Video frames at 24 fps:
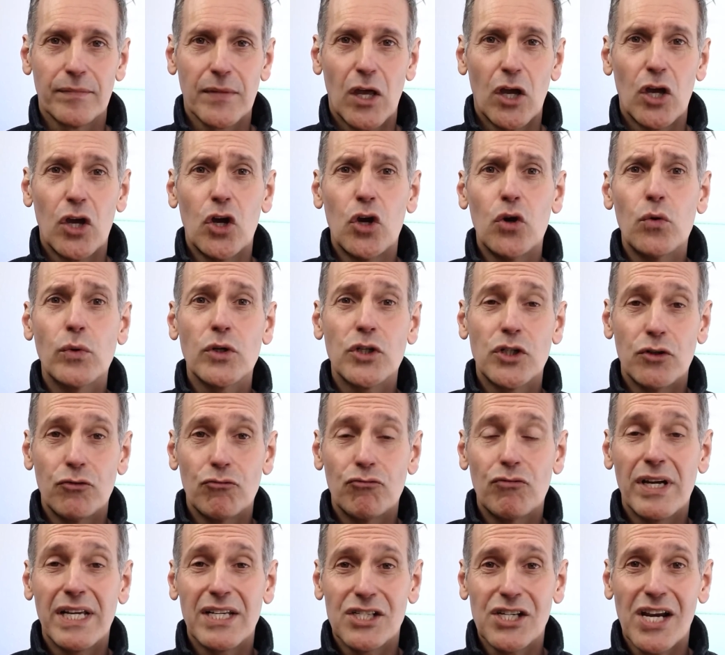Who would you
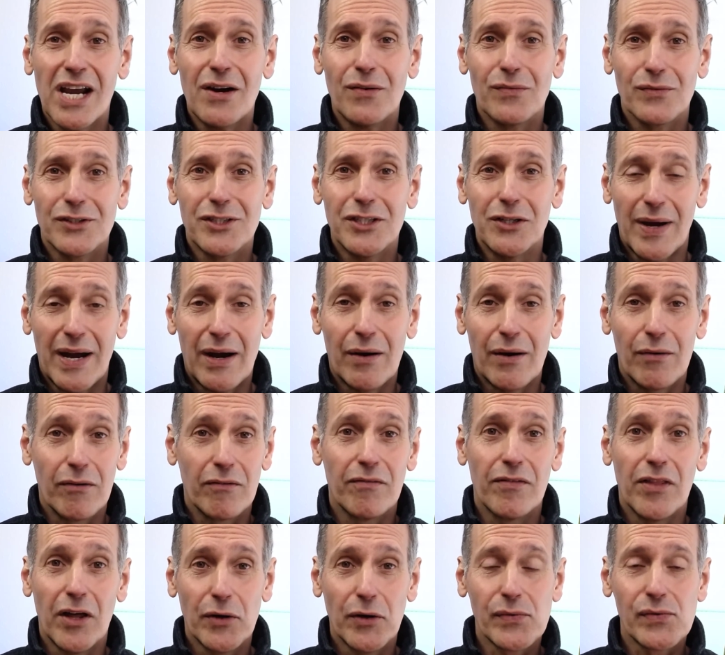reach out of
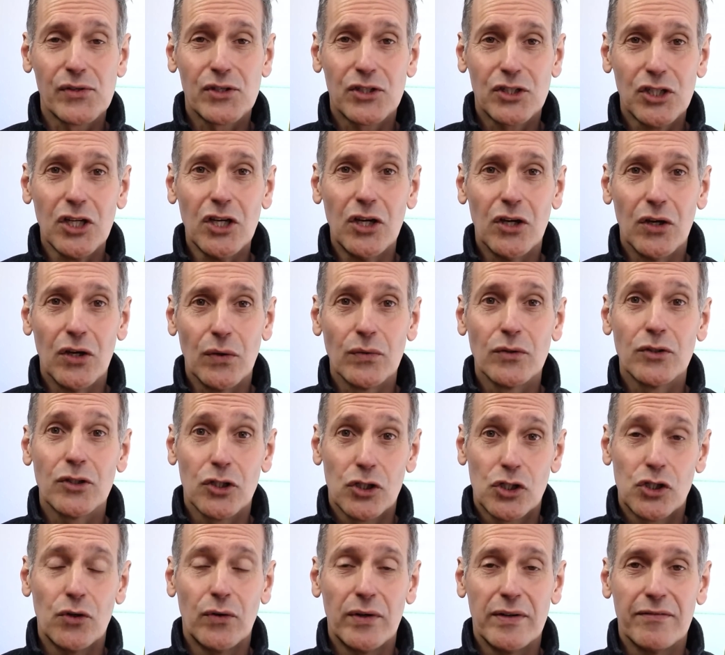those 2 to
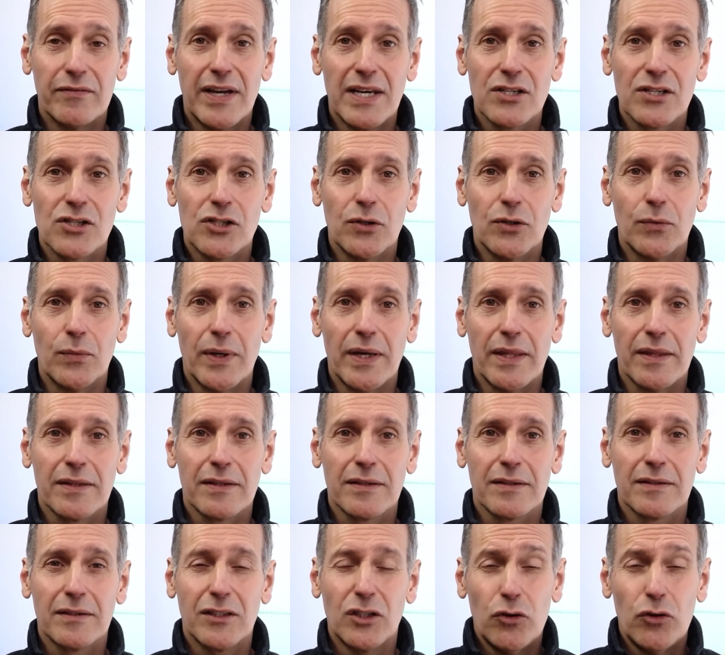joint venture with?
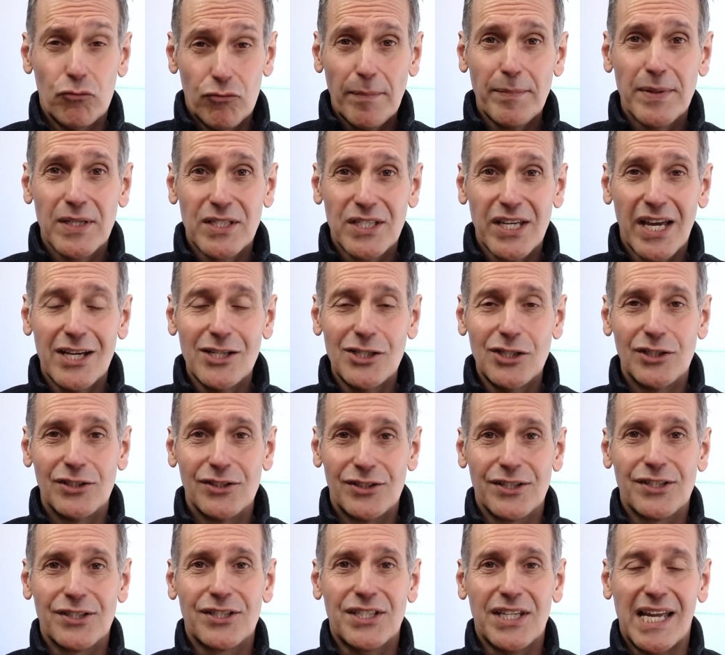Your reputation's
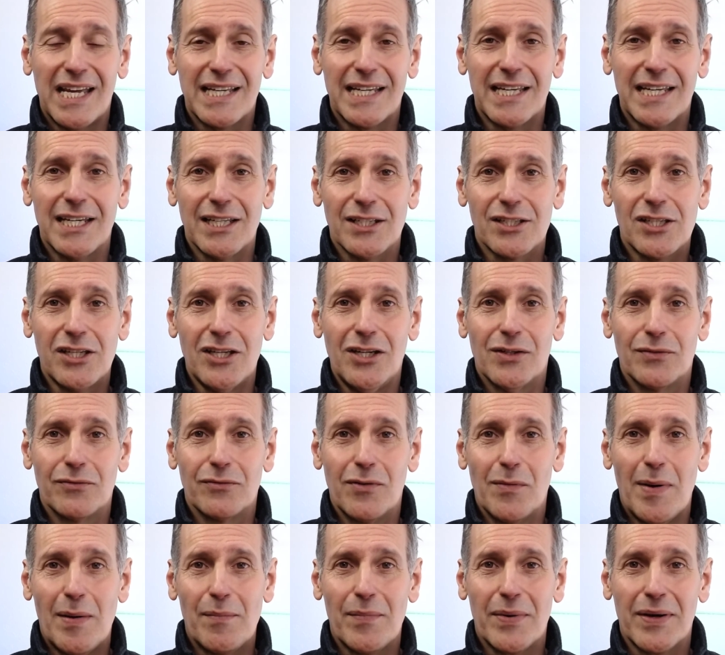at stake here too,
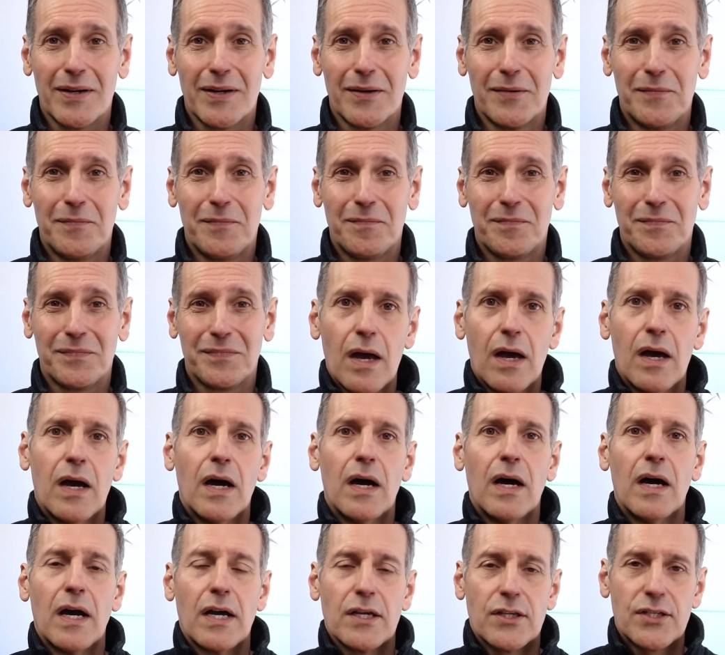remember?
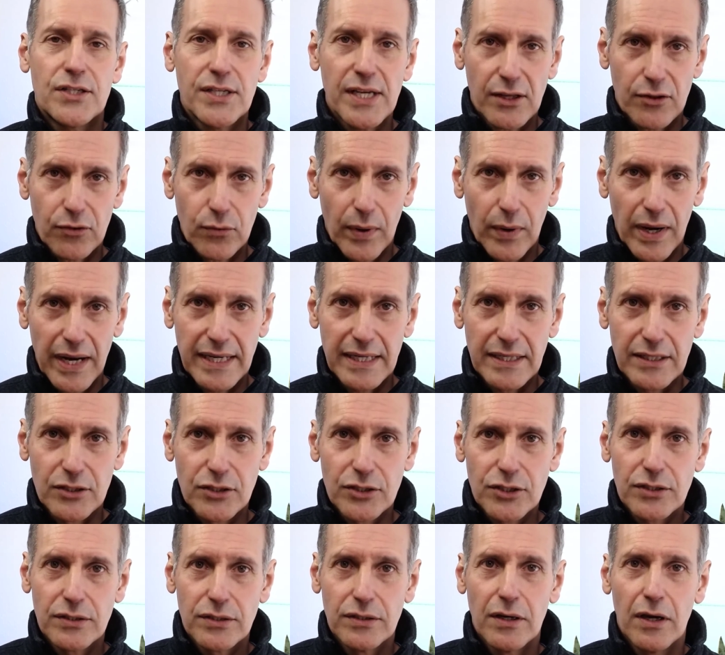A 6th way
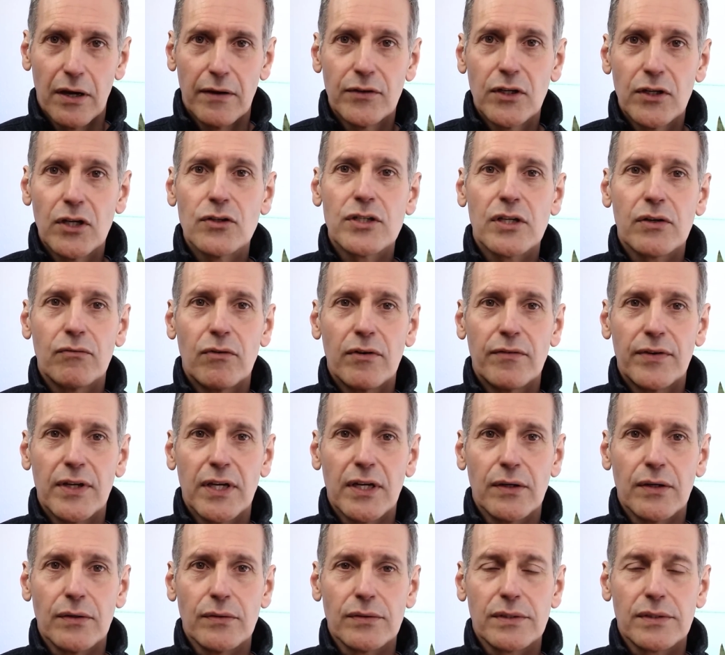of using
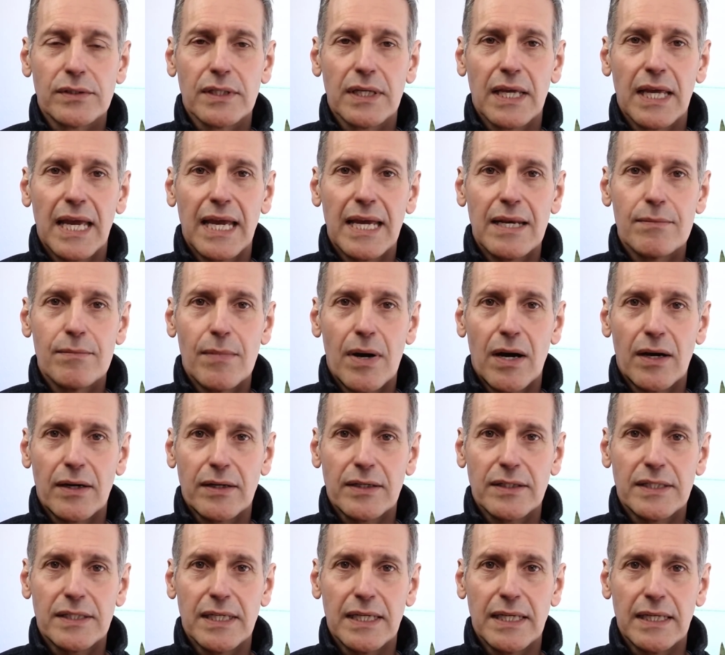reviews in
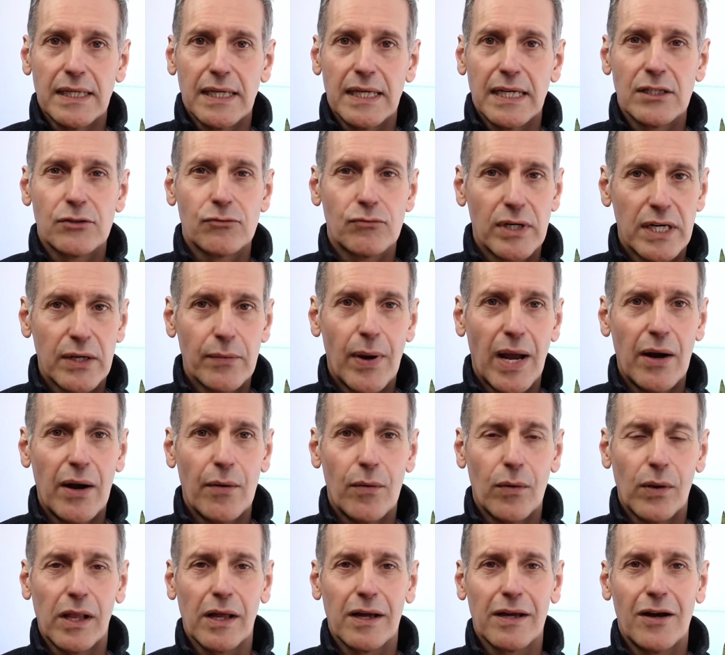marketing is really
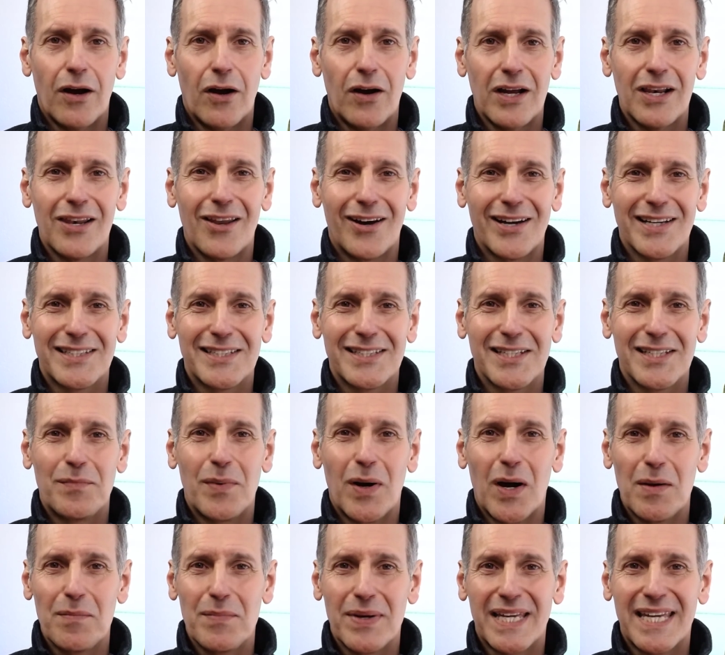well highlighted
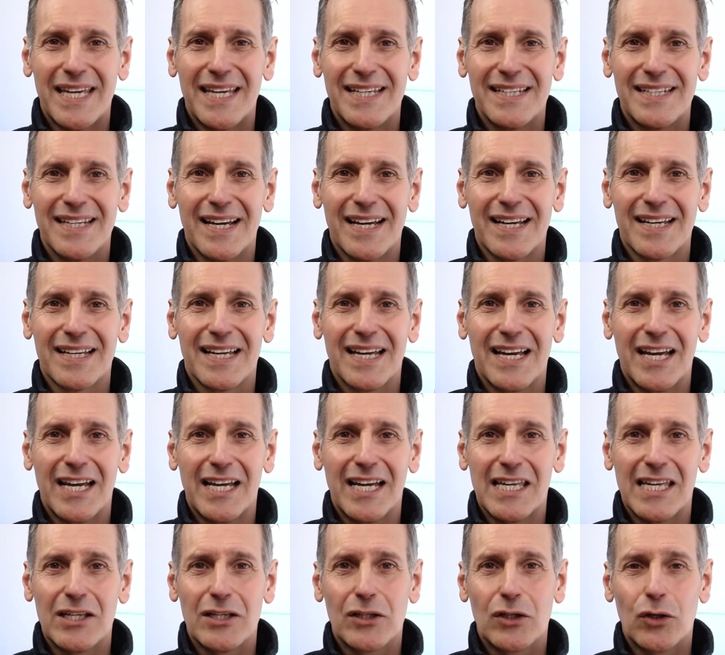by Makeda,
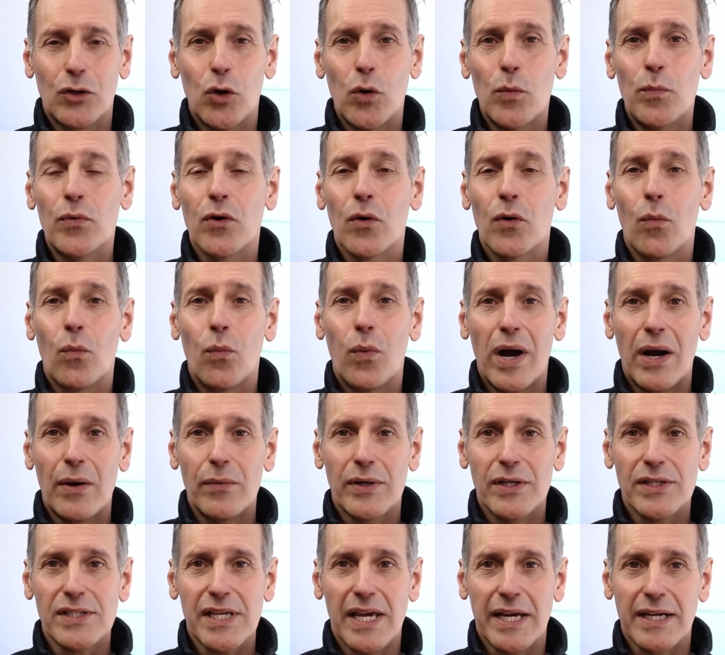a corporate
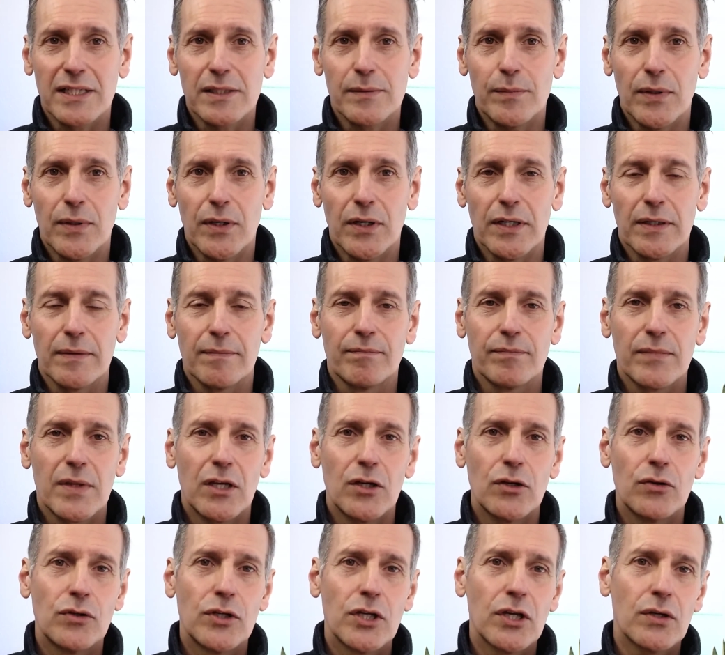wellness expert who
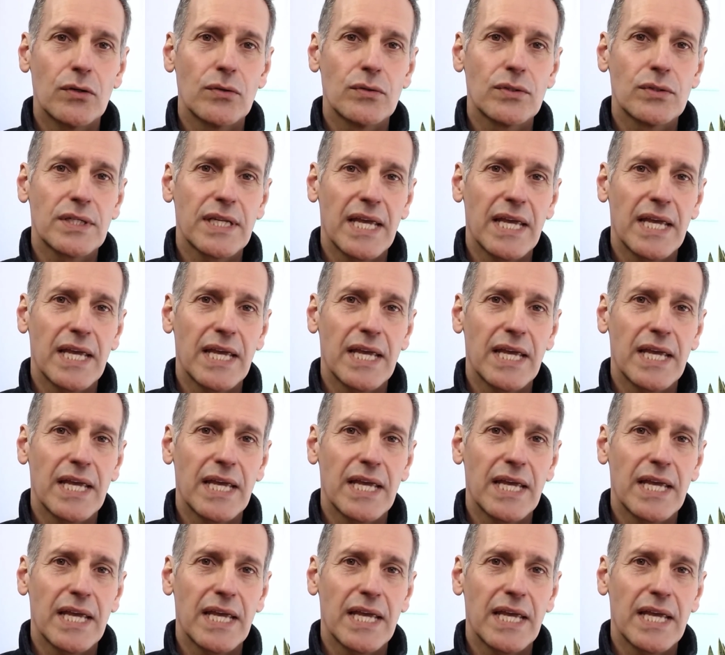used